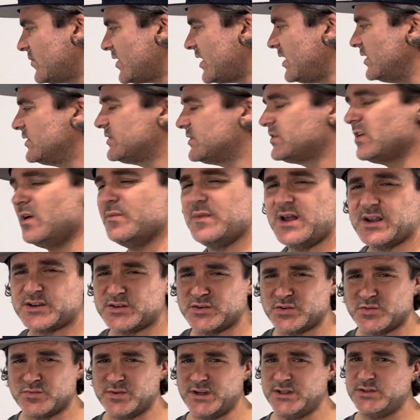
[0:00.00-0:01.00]
So I'm not going
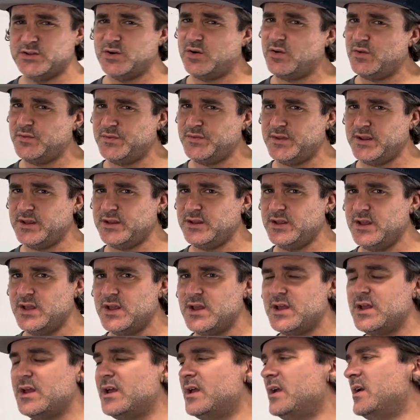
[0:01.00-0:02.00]
to read the whole thing,
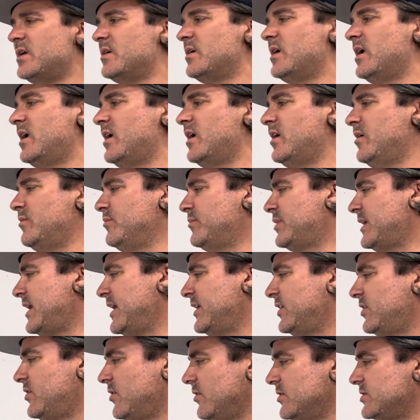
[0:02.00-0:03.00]
but I
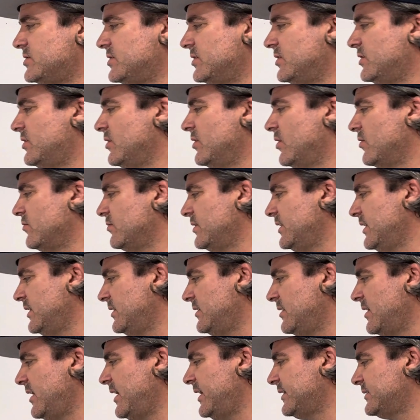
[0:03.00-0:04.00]
encourage you to go
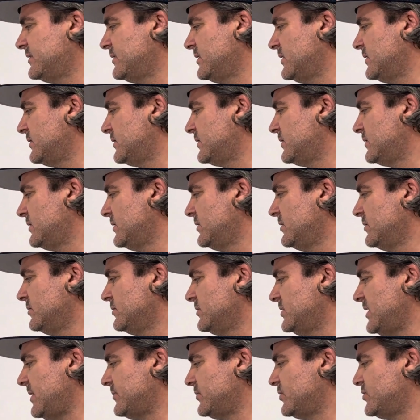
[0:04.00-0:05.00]
read Exodus
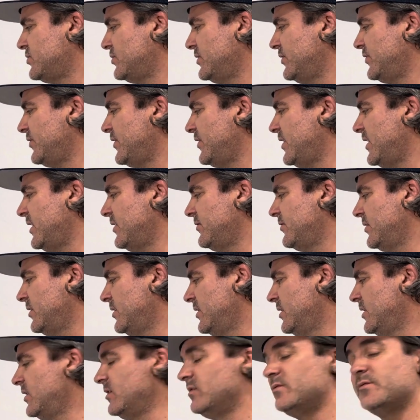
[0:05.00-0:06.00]
chapter 25,
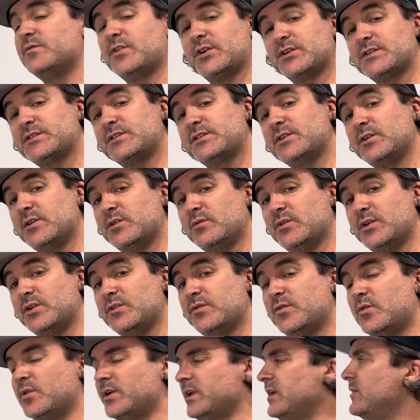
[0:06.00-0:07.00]
verse 31 to
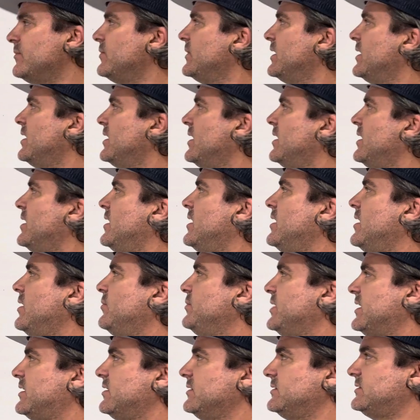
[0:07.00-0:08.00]
40.
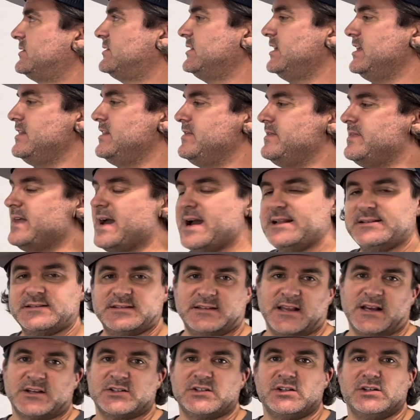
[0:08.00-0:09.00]
Because in that
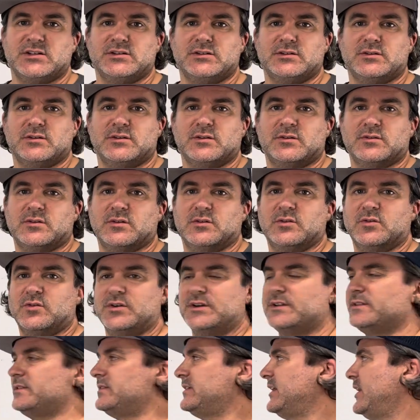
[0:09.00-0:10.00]
section, the Lord
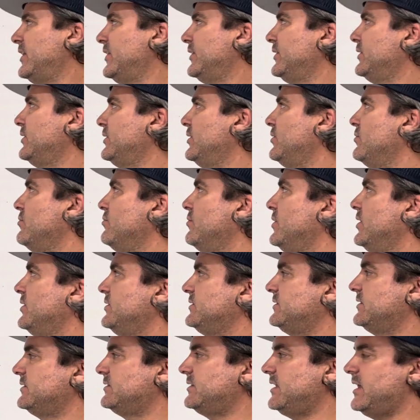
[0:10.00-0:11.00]
is telling
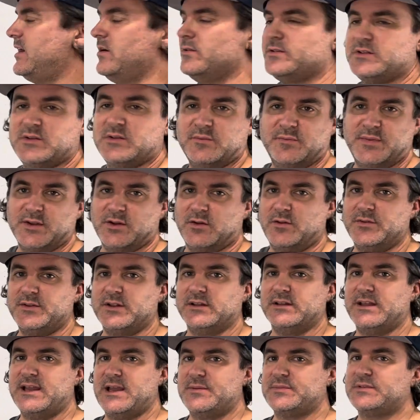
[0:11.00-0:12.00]
Moses how to build the
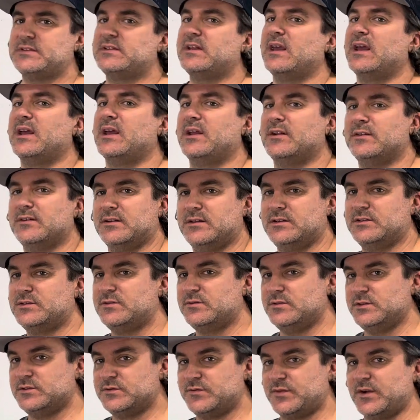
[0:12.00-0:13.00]
lampstand. And
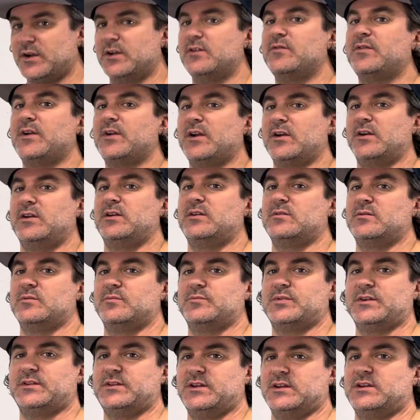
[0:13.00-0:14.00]
he's very, very
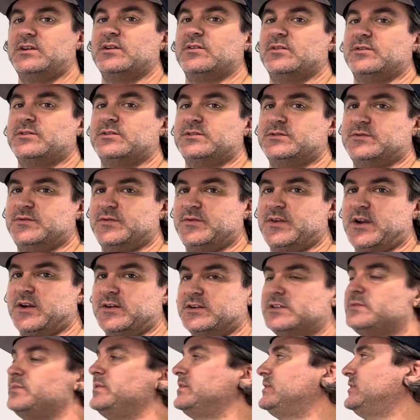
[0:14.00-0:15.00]
particular. He's very
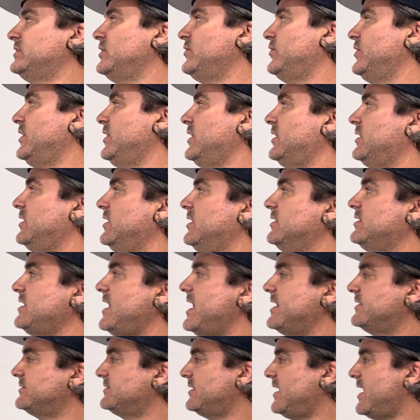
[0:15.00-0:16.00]
specific. It
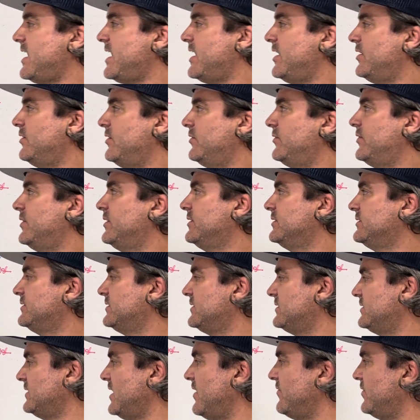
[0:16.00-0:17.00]
has to have
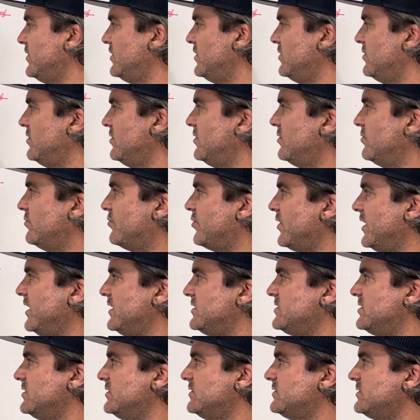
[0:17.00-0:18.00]
7
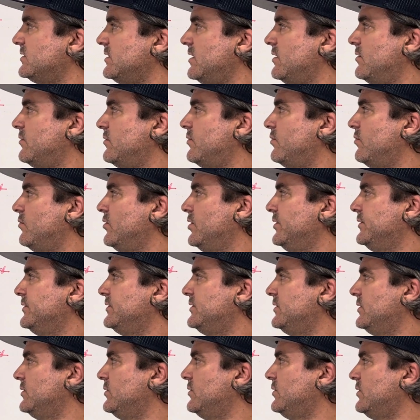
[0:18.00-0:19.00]
branches. So you have 1,
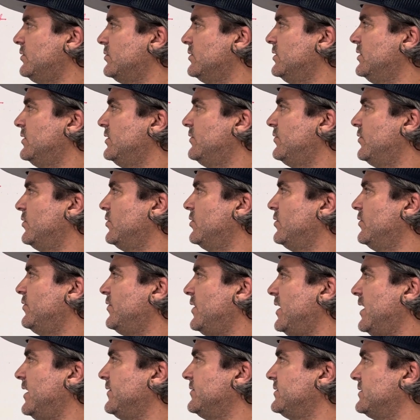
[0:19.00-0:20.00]
2, 3, 4,
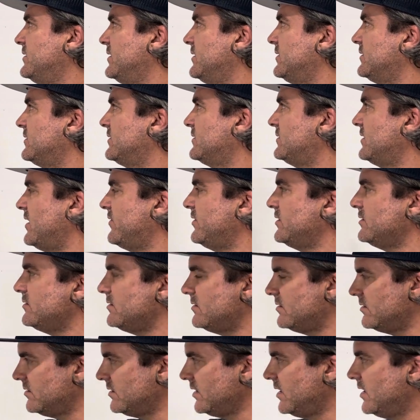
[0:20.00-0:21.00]
5, 6, 7.
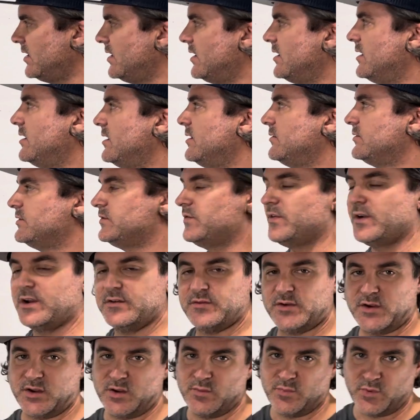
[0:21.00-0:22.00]
It's very,
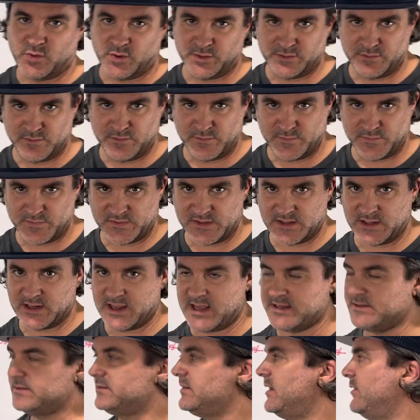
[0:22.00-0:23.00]
very important that it
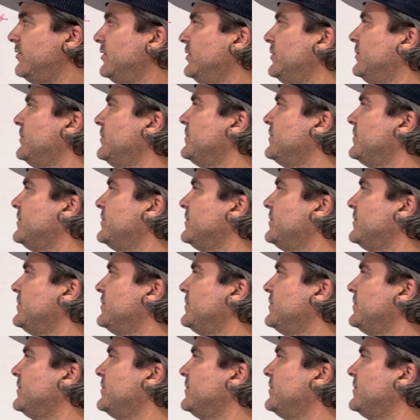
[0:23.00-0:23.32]
has 7.